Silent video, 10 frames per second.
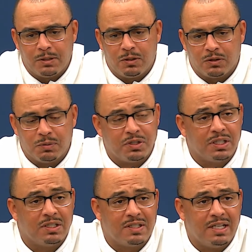
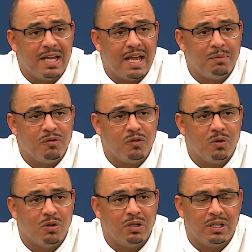sickness that he had
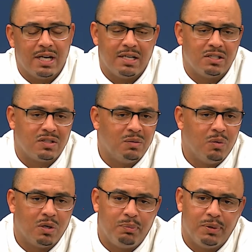before. And I just didn't
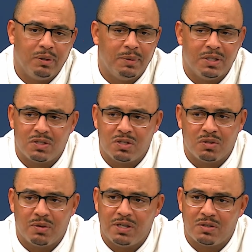want to put him in a
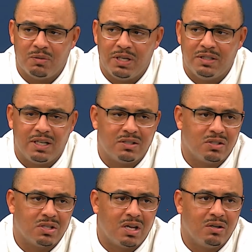situation where he takes a
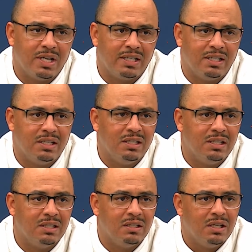shot on that
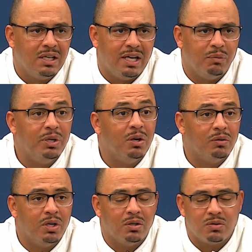kidney and we
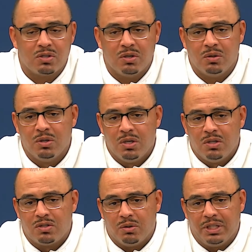don't know. So
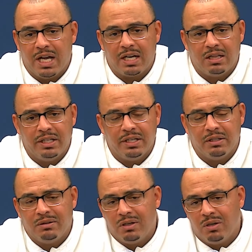he got
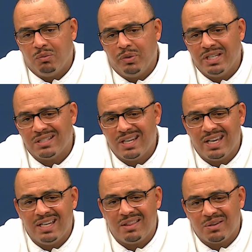cleared on
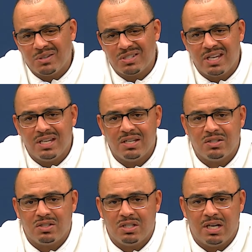Wednesday,
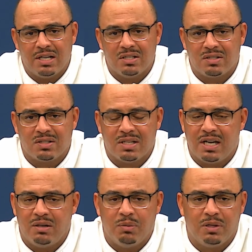Thursday-ish, and I just
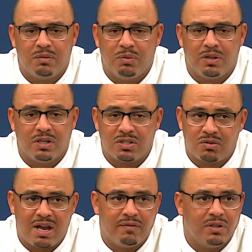decided with us
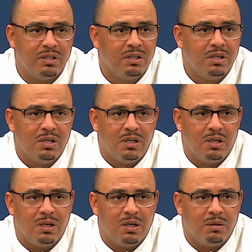traveling,
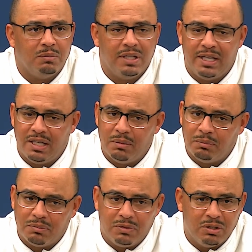let
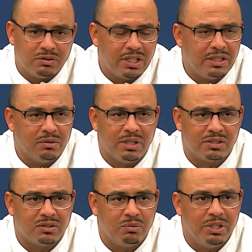him, you know, take the
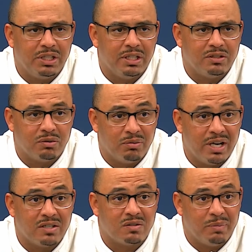rest of the weekend to
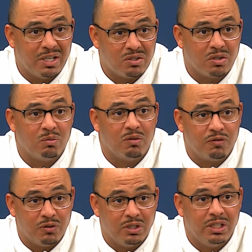rest, make sure we're
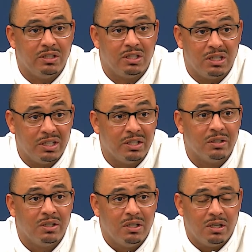fully in the
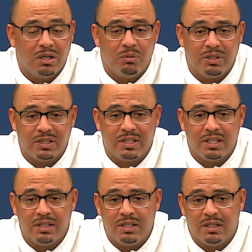clear with the
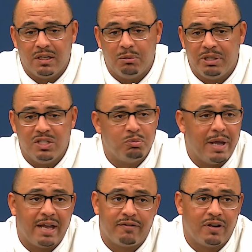kidney. But he's
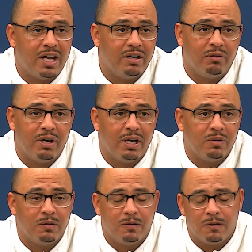back flying
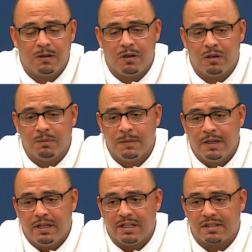around.
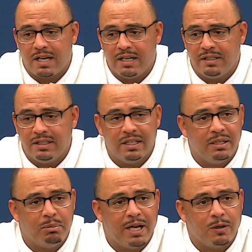Excited to get
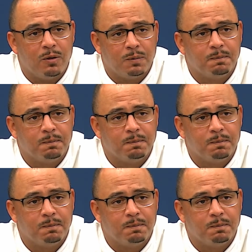him back going.